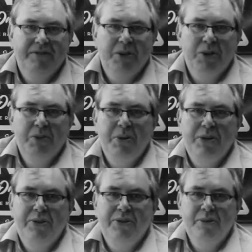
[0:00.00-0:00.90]
the whole way
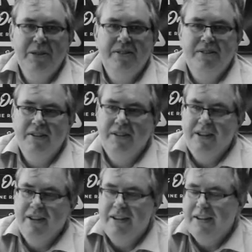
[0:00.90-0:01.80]
through it,
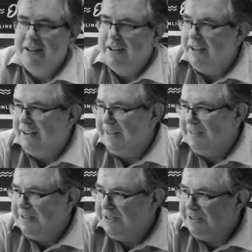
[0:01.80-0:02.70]

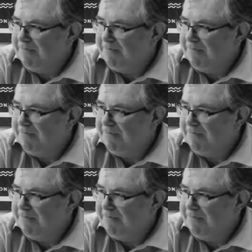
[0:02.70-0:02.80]
and